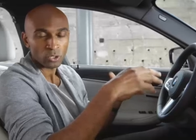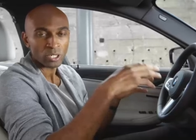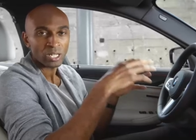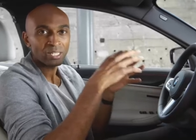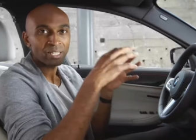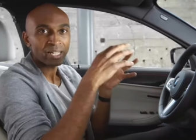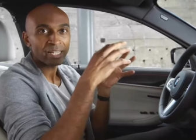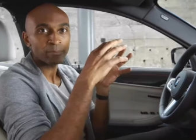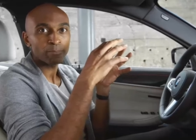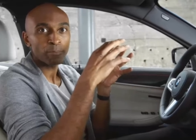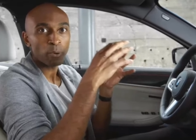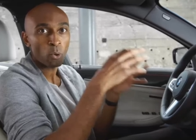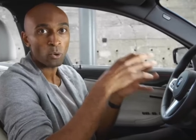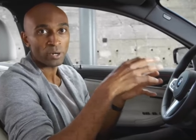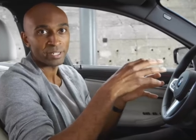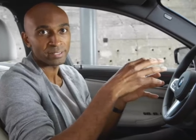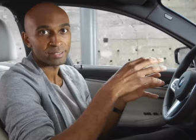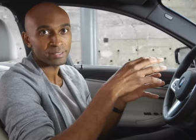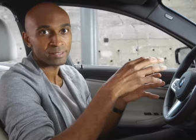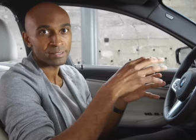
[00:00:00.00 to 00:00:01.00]
you collect
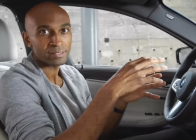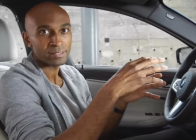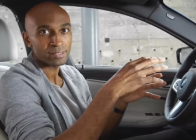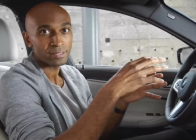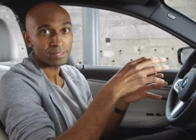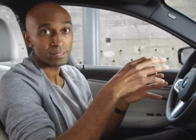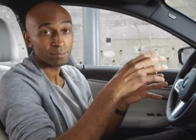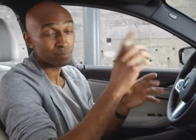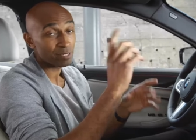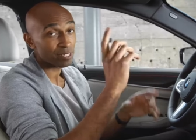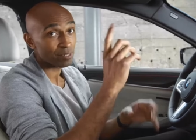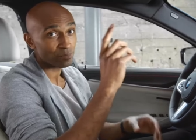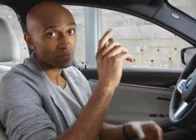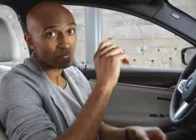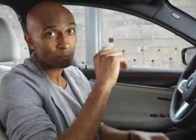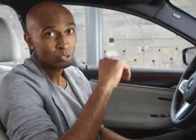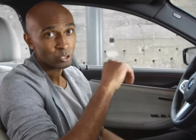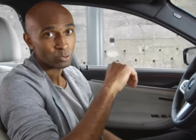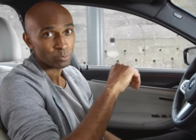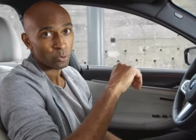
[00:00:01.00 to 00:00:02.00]
points
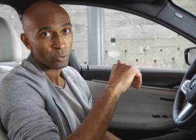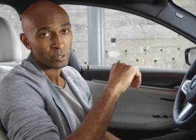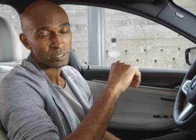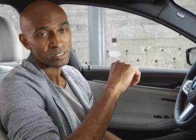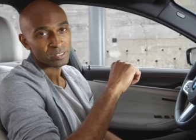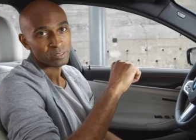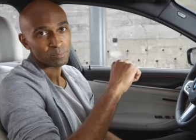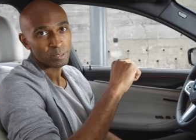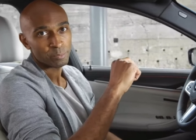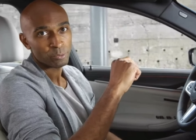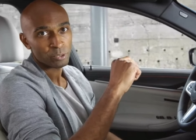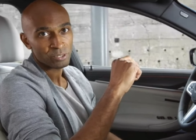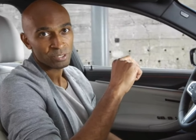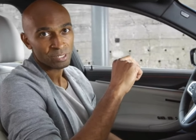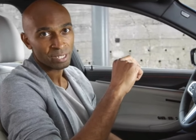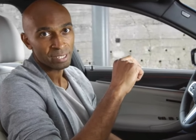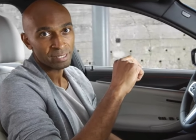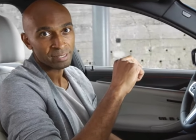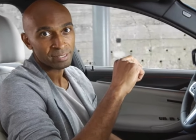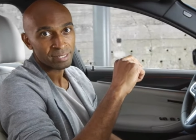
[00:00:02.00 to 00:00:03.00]
BMW points to be
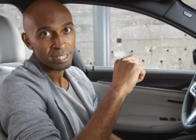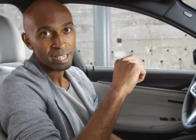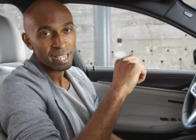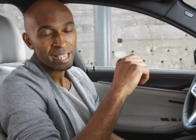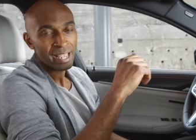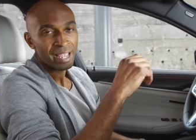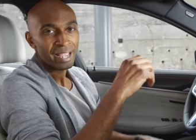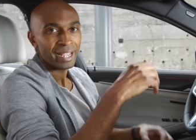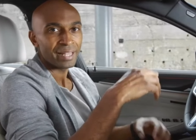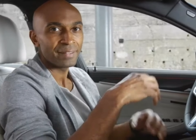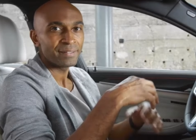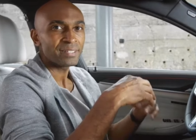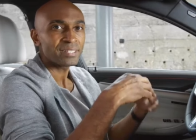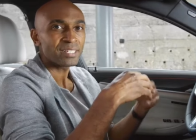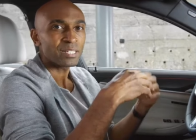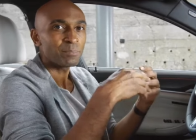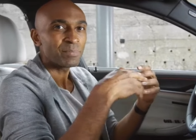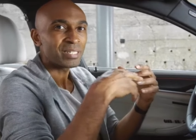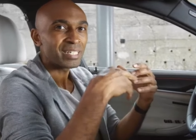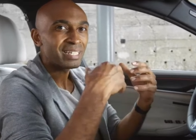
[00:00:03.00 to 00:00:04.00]
precise, and
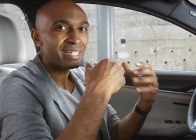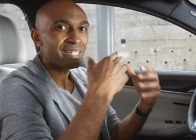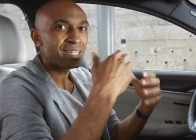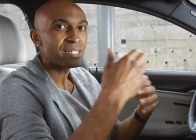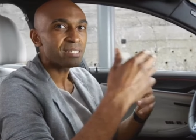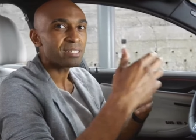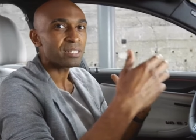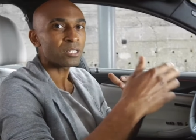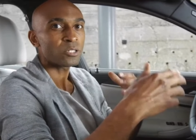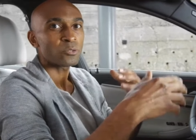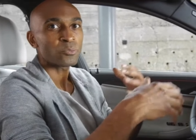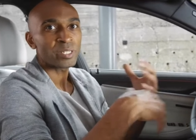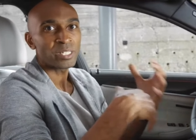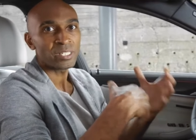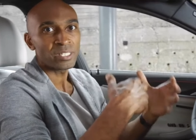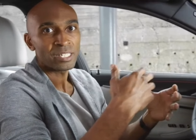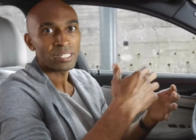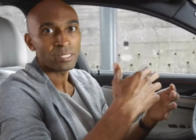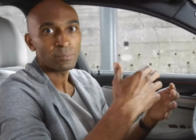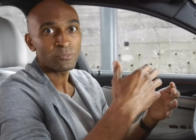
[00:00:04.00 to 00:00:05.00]
these can be easily
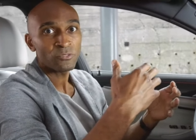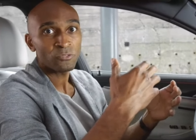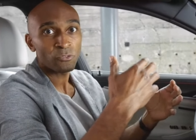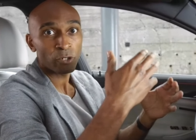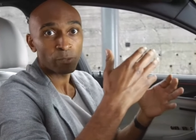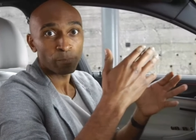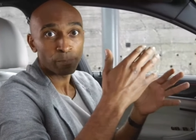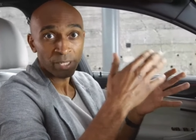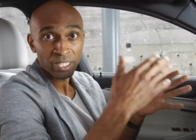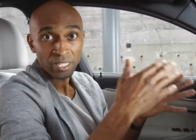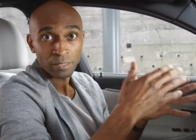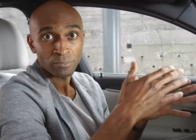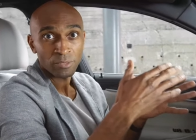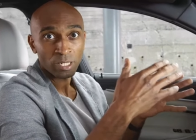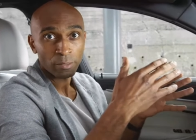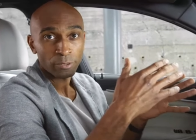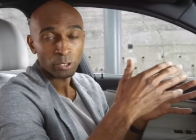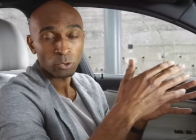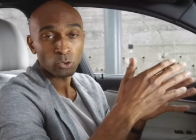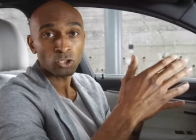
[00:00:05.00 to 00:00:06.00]
redeemed for
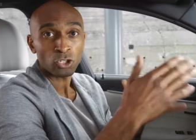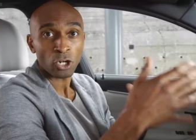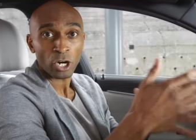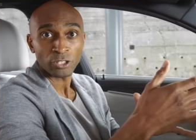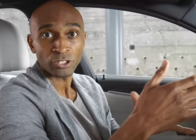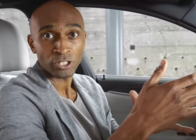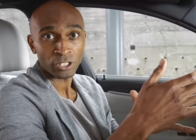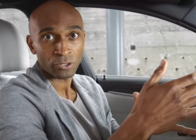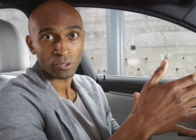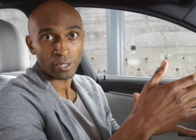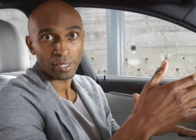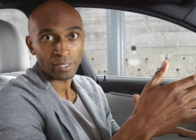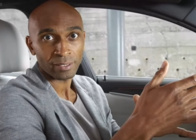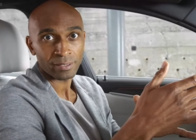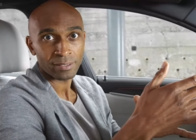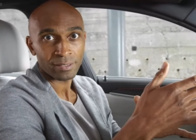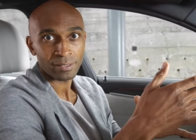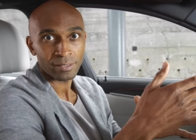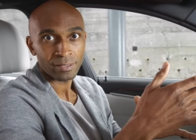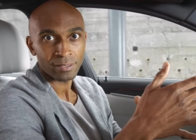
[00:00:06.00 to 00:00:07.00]
BMW charging
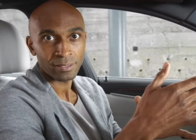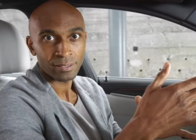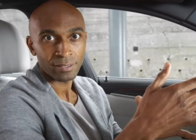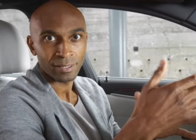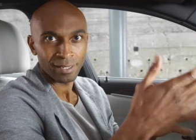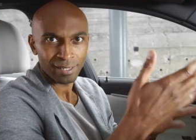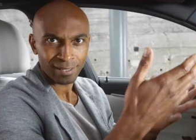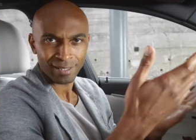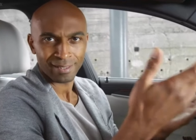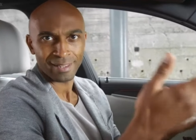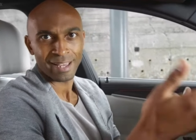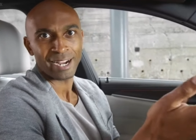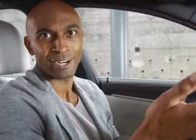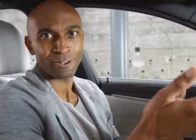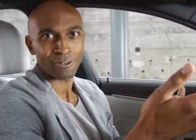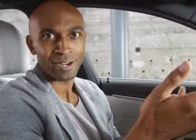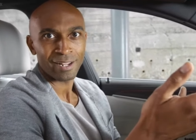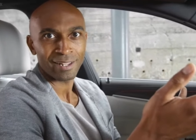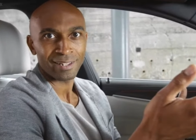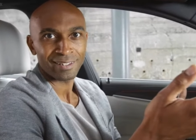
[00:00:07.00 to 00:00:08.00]
credits. Isn't
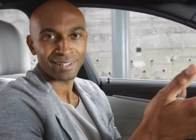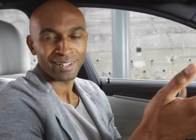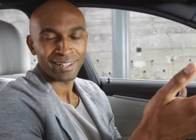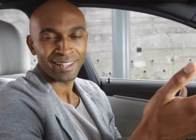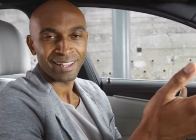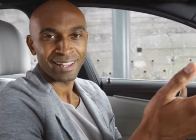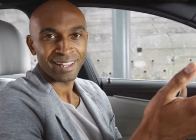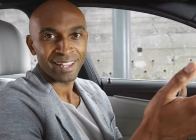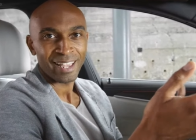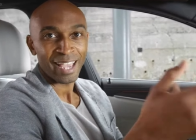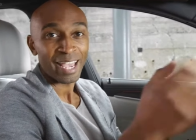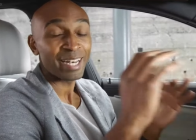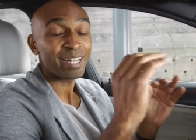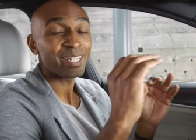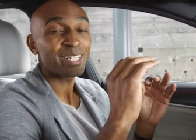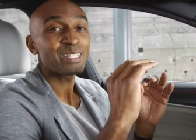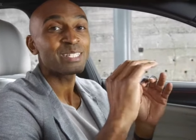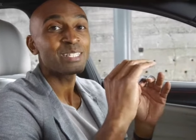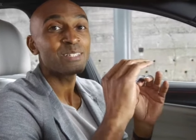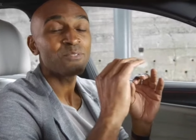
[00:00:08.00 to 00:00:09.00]
that great? And
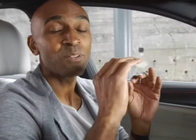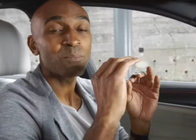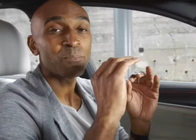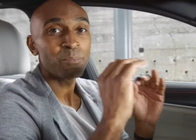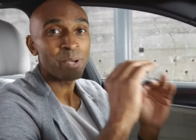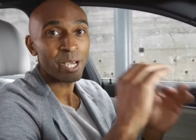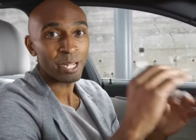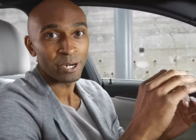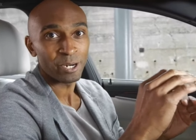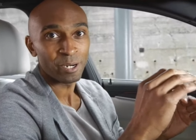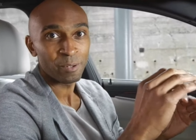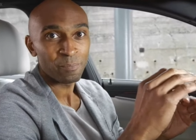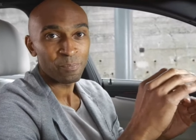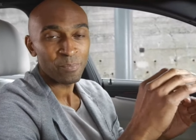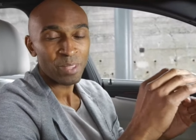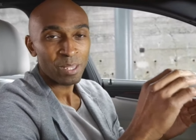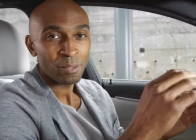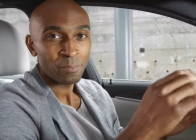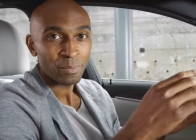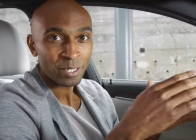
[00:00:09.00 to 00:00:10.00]
it gets even better,
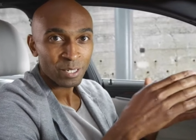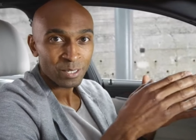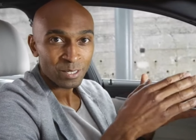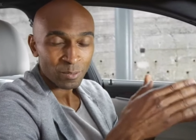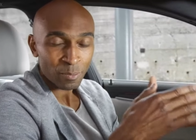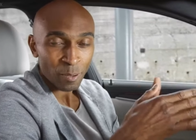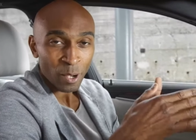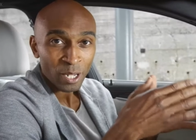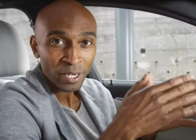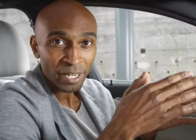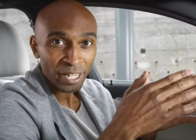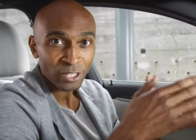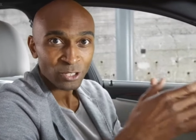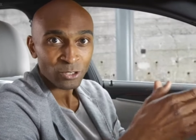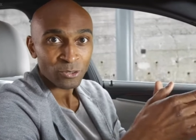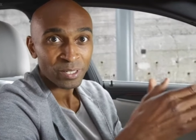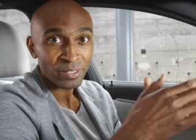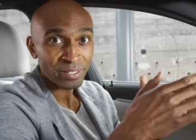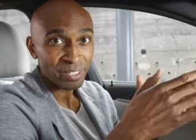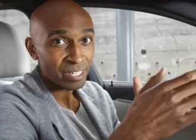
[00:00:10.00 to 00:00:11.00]
because upon
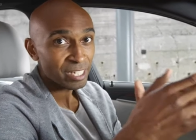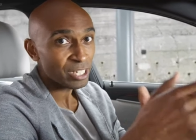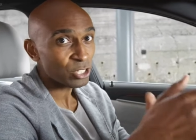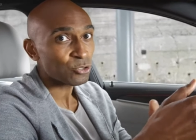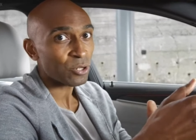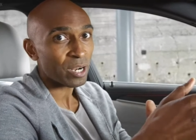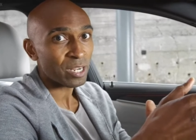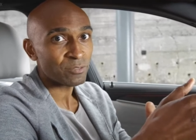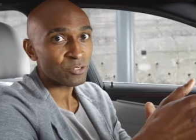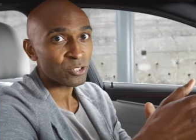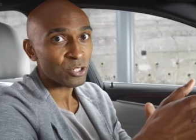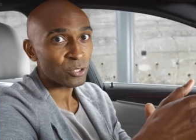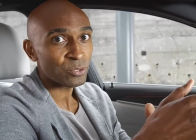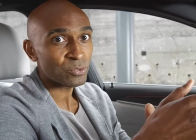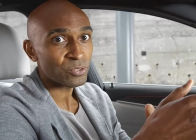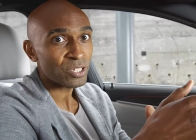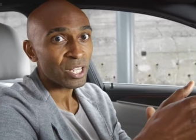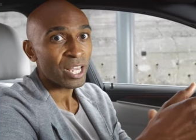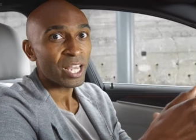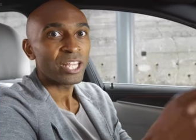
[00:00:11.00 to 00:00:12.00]
entering the eDrive
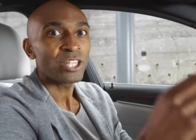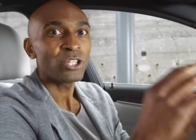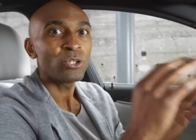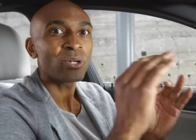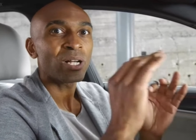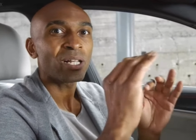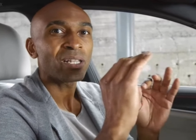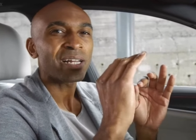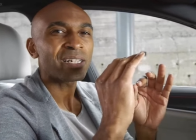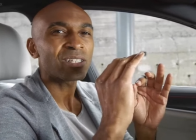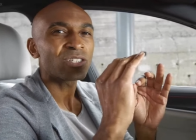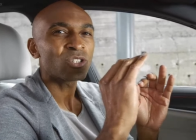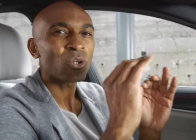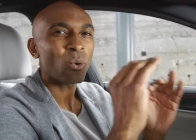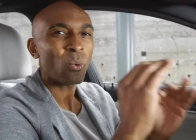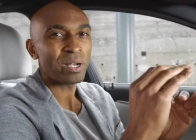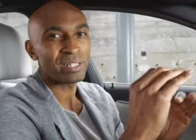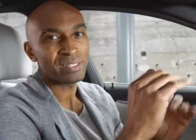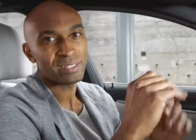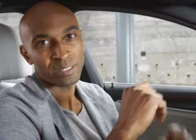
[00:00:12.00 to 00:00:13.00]
zones, you collect
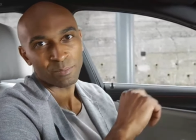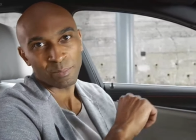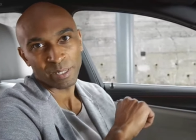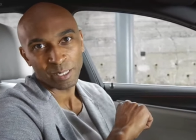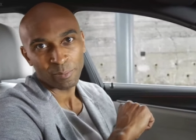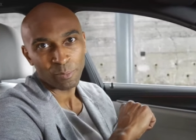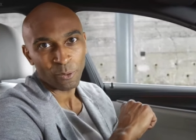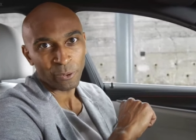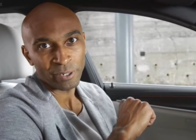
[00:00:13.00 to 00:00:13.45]
twice as many